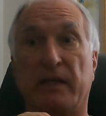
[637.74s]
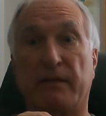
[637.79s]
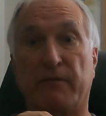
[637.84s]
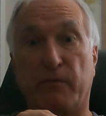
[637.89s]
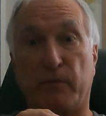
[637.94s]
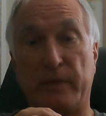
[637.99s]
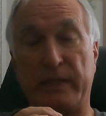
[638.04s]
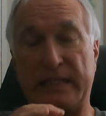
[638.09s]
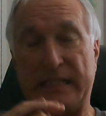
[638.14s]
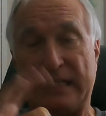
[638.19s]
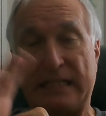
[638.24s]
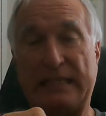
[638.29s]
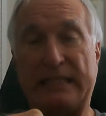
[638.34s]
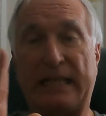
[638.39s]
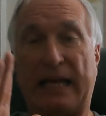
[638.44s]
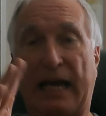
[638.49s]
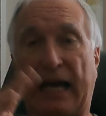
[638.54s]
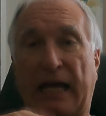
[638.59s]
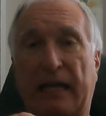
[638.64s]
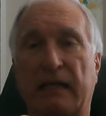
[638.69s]
If we did
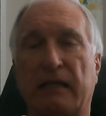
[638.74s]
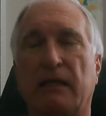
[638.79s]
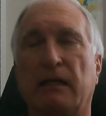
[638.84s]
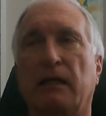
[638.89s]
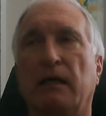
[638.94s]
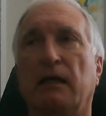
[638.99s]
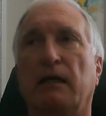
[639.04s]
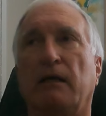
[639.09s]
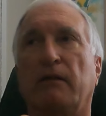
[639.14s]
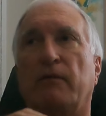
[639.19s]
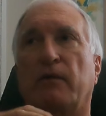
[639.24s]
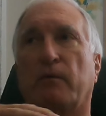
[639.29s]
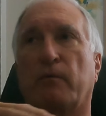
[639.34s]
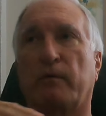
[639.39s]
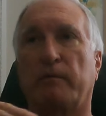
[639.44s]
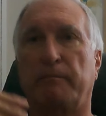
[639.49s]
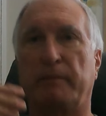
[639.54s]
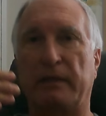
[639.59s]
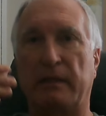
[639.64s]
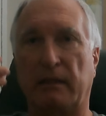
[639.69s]
that, there
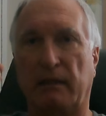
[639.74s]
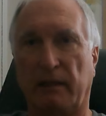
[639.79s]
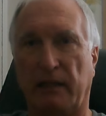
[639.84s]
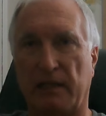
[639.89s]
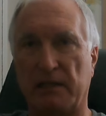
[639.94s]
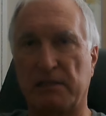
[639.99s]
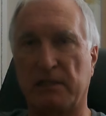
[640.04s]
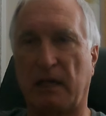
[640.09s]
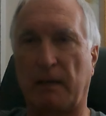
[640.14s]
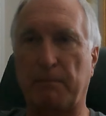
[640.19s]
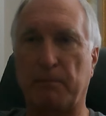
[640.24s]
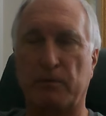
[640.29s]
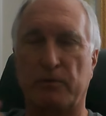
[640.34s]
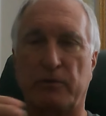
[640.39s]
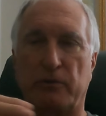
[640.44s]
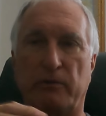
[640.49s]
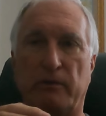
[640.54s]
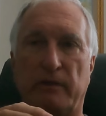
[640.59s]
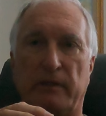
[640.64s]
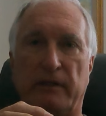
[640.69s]
would be less
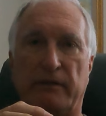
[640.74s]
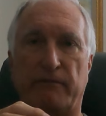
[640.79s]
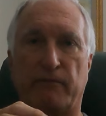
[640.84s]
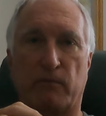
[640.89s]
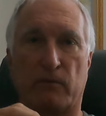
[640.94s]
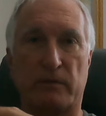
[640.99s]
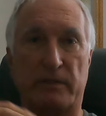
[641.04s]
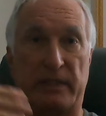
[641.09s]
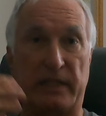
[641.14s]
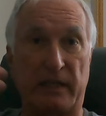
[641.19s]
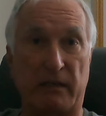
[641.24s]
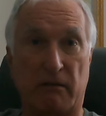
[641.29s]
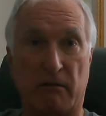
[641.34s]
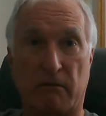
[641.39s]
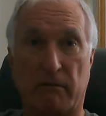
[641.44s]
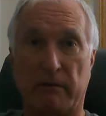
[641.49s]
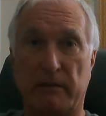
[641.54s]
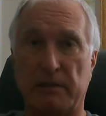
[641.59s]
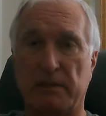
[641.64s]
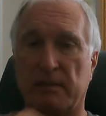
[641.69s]
opportunity for
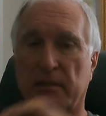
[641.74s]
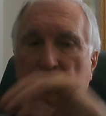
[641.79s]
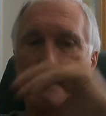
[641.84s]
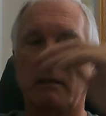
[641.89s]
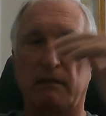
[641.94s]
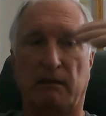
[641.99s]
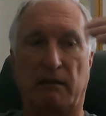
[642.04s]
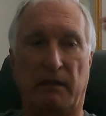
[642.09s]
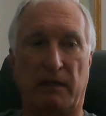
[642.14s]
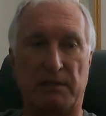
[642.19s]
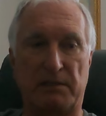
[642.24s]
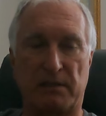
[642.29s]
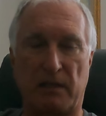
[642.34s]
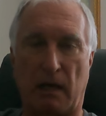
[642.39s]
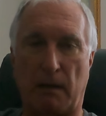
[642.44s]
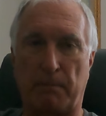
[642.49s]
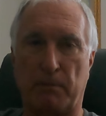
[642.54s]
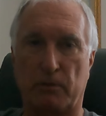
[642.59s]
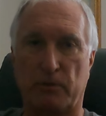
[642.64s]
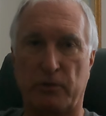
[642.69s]
terrorists, less
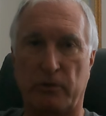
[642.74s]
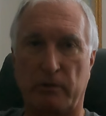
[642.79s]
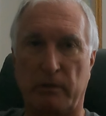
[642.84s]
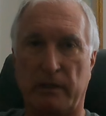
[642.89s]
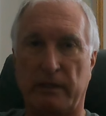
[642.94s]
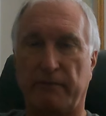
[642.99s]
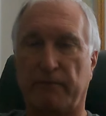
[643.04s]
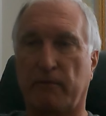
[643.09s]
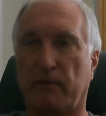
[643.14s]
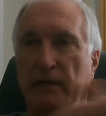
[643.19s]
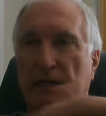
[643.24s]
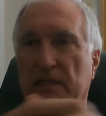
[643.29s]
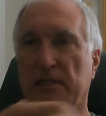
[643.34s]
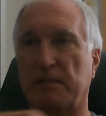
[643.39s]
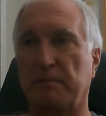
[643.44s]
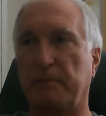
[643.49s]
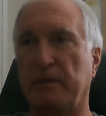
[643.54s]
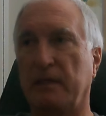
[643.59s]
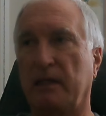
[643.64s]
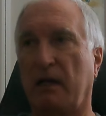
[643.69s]
opportunity for
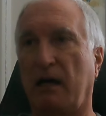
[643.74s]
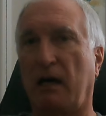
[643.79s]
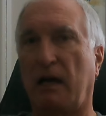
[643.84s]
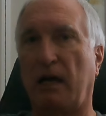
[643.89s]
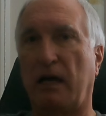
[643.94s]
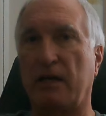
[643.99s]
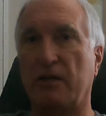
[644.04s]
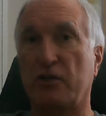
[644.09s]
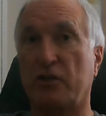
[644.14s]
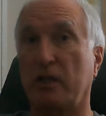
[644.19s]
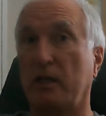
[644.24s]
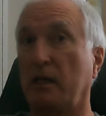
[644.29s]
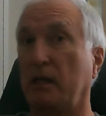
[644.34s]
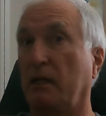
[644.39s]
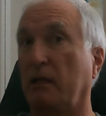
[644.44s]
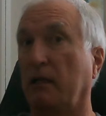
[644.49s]
espionage,